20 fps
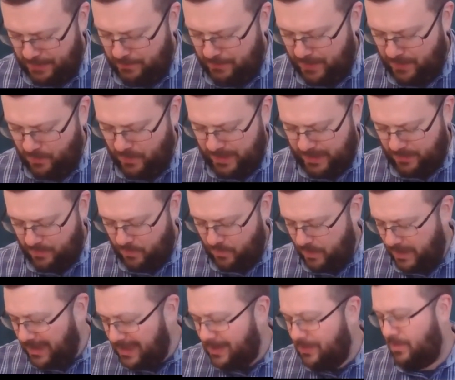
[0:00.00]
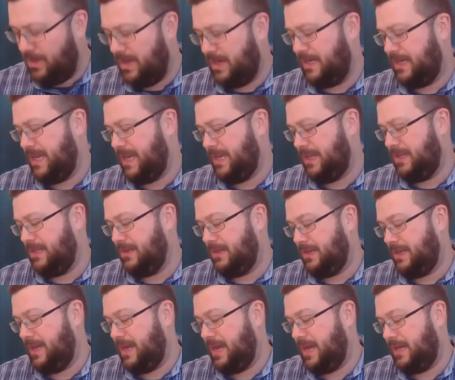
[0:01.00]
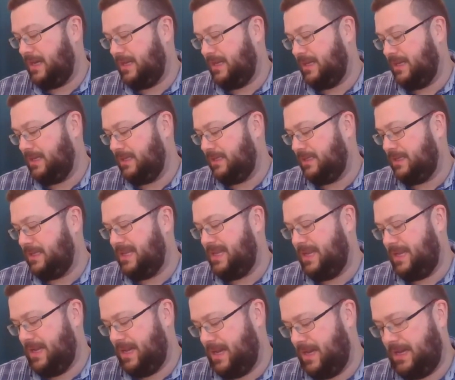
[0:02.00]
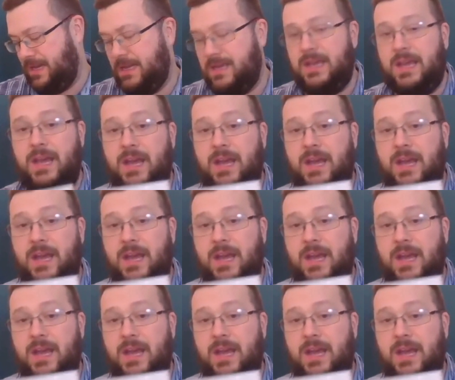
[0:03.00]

But what I really want to take a look at is the